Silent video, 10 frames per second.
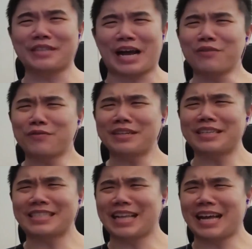outfit
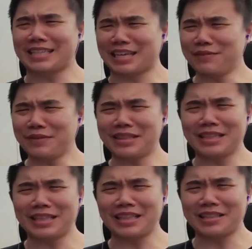is not even
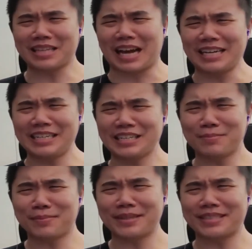the
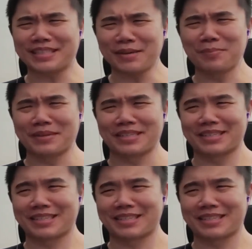tiniest bit skimpy.